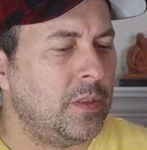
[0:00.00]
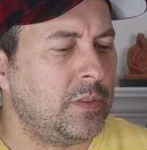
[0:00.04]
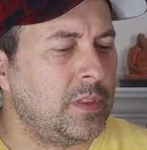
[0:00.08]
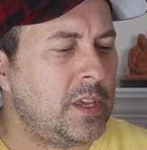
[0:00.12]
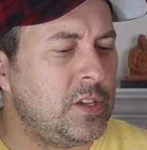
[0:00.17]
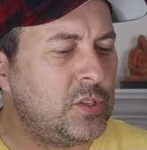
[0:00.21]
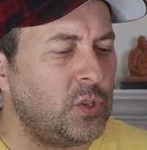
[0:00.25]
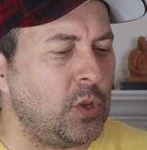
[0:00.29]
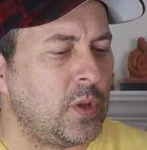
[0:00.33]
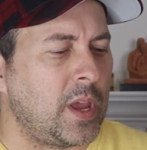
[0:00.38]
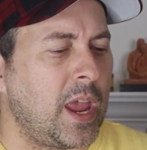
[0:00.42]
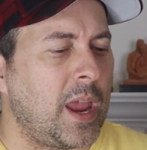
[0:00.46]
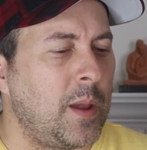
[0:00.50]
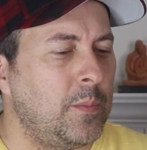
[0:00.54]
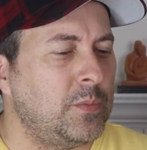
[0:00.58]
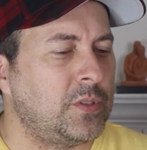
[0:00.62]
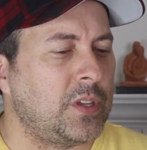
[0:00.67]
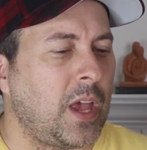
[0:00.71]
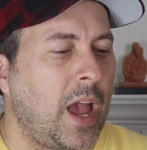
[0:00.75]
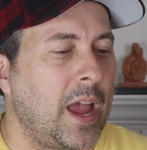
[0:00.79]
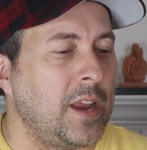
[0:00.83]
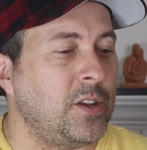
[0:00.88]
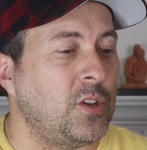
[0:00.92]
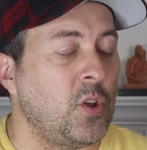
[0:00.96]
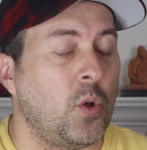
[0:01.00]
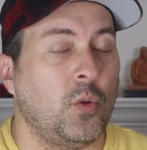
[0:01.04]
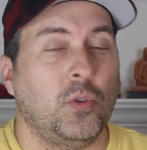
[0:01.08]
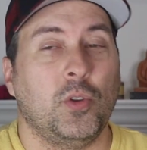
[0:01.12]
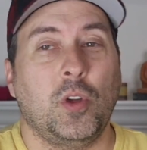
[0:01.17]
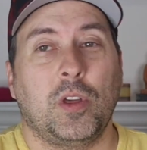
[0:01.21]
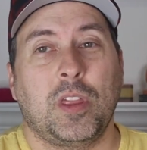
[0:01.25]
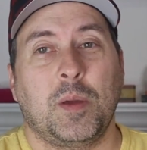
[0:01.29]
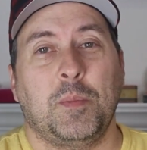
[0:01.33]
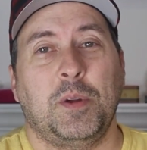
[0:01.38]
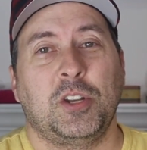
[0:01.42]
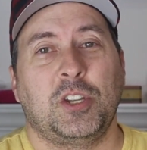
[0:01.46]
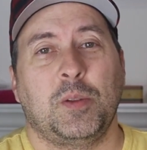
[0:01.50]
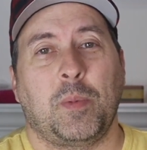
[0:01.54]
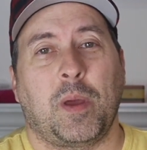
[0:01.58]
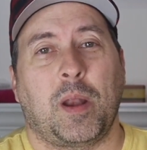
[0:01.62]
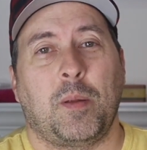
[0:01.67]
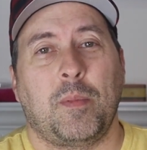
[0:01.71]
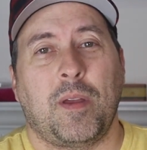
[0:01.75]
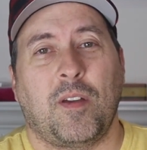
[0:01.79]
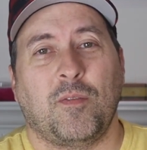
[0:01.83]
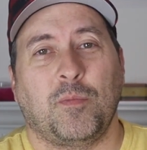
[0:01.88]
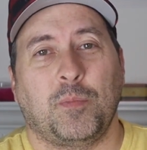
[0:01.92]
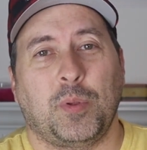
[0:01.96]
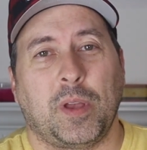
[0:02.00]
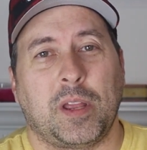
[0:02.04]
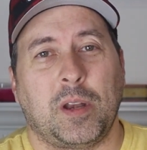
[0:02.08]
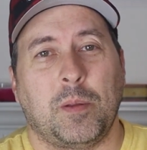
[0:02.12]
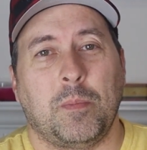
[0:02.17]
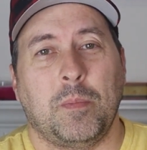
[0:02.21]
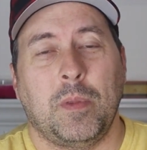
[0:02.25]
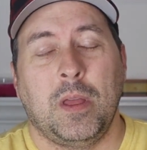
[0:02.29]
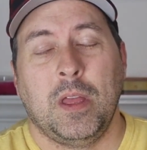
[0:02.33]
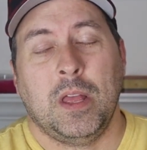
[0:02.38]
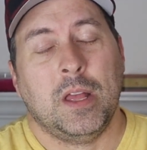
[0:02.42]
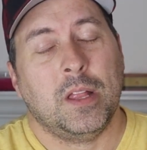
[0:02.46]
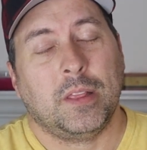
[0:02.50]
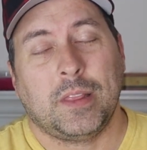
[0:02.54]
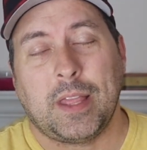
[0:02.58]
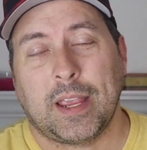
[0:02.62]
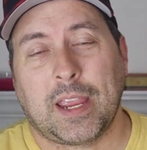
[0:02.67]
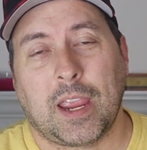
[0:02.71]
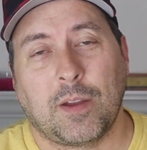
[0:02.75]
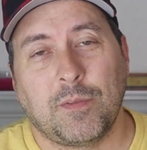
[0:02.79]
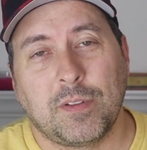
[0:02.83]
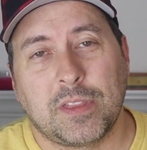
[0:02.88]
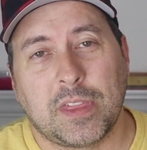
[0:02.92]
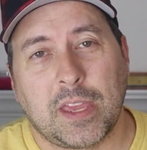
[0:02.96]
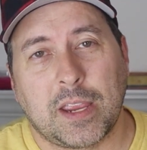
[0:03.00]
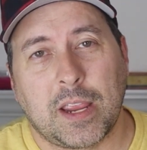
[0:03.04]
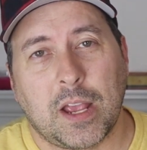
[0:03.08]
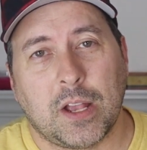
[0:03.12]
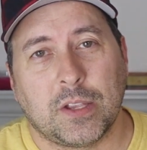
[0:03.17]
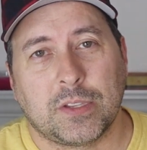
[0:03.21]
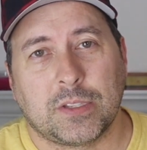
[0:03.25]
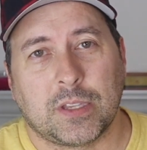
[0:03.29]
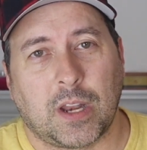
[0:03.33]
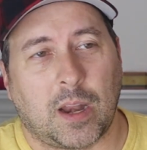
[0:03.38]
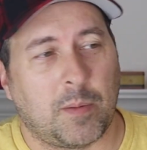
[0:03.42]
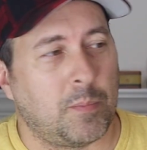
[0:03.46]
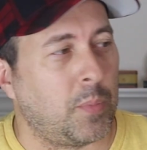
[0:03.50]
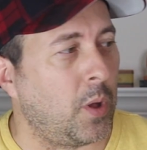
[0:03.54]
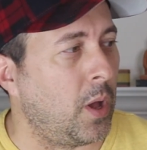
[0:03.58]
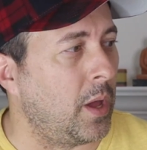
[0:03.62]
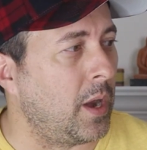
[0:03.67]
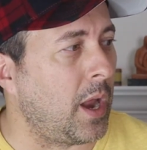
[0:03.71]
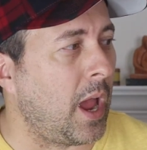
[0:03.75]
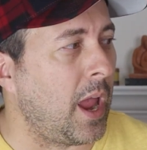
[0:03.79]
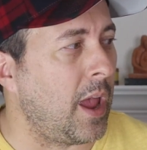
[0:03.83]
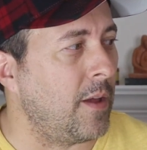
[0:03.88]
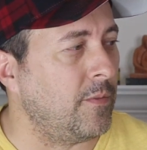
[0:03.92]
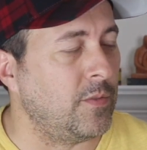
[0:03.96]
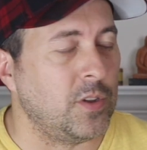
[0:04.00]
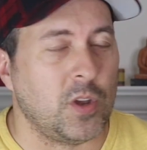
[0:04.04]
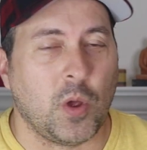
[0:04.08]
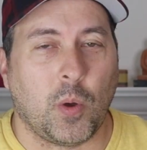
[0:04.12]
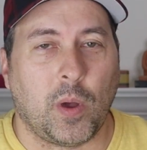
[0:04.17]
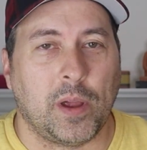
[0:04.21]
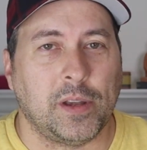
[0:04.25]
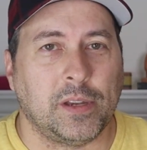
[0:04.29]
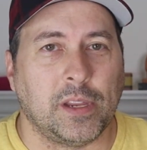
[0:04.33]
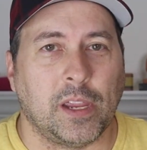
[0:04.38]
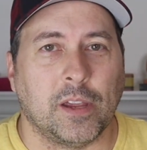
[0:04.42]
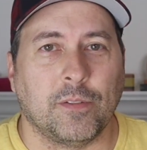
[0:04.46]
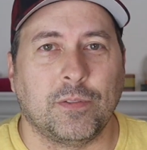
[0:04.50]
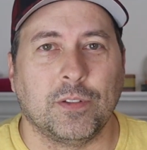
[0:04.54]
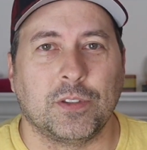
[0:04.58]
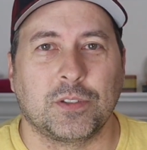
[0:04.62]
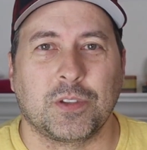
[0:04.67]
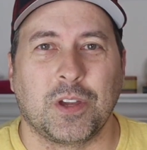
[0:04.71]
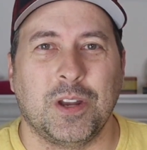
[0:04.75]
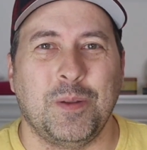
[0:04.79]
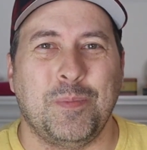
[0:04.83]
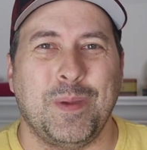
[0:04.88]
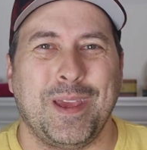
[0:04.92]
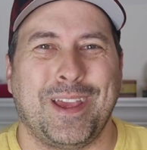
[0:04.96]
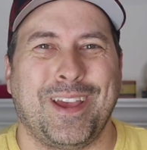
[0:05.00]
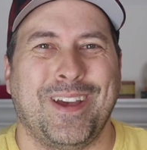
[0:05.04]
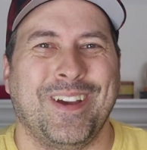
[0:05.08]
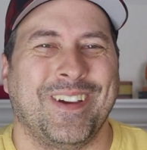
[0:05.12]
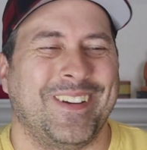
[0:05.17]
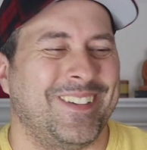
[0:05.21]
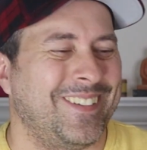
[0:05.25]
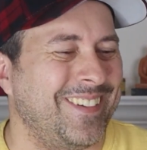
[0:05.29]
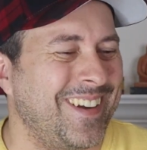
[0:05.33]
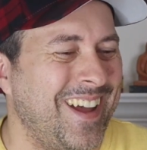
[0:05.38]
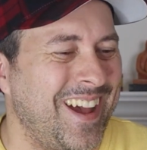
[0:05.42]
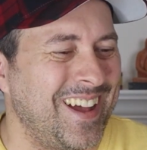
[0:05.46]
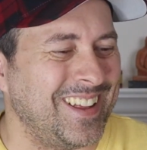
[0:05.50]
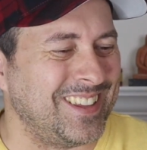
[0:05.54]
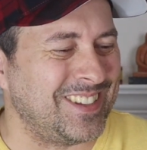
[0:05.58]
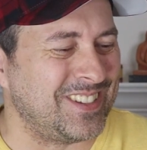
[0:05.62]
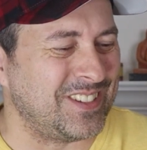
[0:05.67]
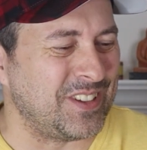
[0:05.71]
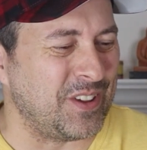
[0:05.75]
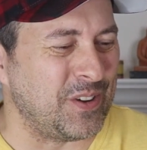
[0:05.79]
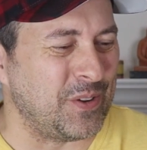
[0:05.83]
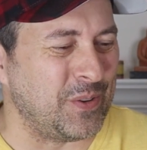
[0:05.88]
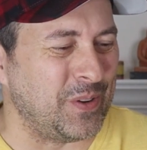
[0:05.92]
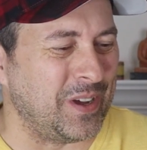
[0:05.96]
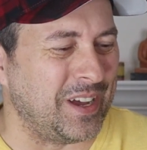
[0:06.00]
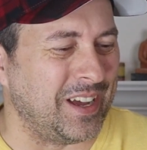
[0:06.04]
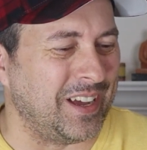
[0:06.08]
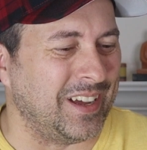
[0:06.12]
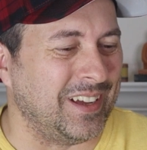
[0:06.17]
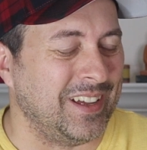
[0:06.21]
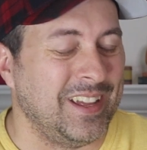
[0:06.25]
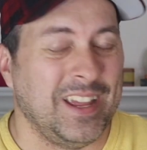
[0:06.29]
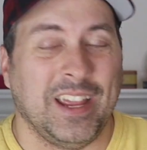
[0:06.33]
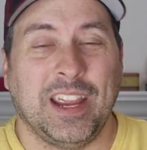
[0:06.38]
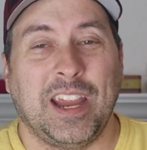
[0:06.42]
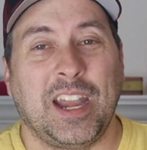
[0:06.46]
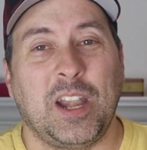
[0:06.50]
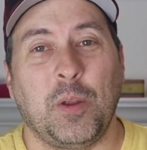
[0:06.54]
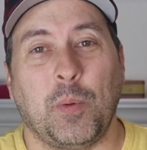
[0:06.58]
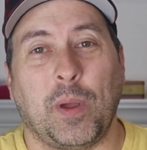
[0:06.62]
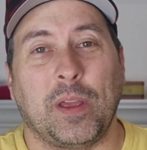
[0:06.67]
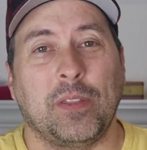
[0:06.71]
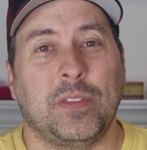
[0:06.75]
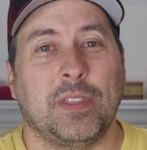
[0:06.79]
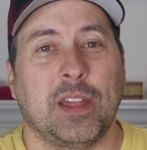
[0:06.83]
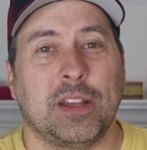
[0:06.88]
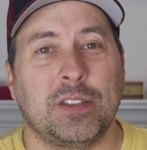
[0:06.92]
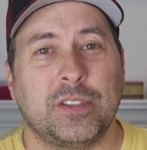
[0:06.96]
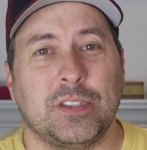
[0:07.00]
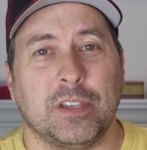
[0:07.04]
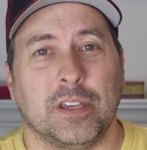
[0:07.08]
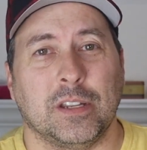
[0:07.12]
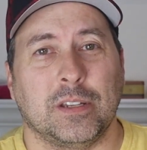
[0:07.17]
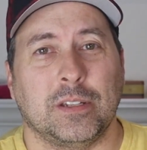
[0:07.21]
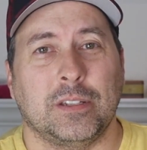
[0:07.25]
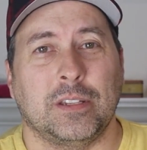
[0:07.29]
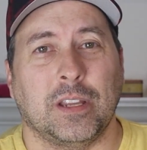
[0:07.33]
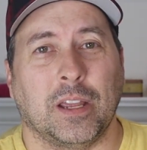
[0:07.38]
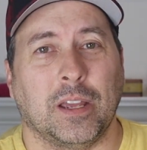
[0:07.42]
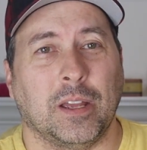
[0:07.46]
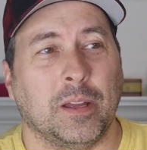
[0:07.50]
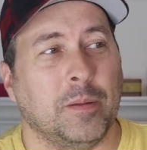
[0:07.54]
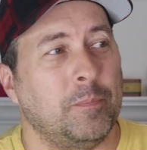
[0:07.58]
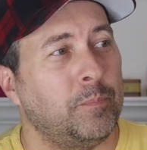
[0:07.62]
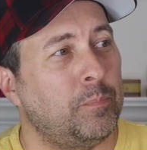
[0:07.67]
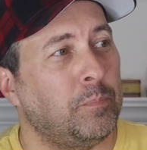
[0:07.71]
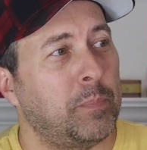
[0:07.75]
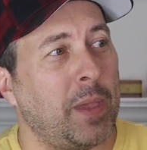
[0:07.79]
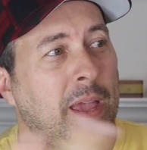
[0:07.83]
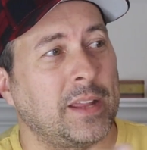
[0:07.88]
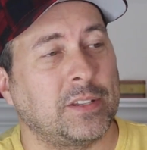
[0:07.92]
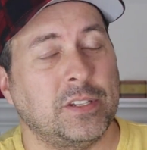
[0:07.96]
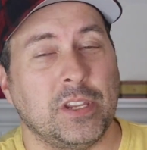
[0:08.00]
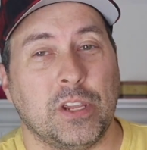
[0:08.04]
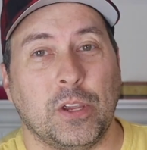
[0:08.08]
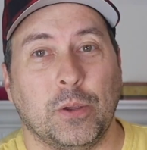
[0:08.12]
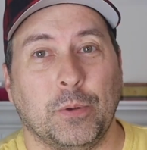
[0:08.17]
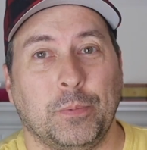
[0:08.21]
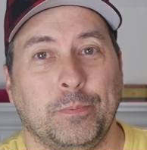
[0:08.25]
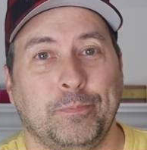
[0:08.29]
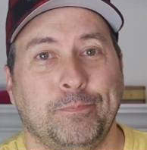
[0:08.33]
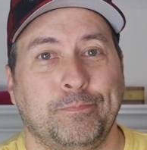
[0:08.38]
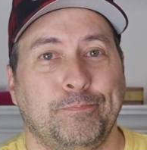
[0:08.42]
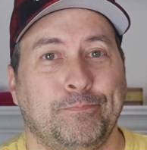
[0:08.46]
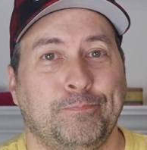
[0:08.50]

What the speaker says: these two games, I don't know that much about them. I haven't played them. Like everything else that I bought, I have no idea if it's going to be good or not. So anyway, that's it. Back to you.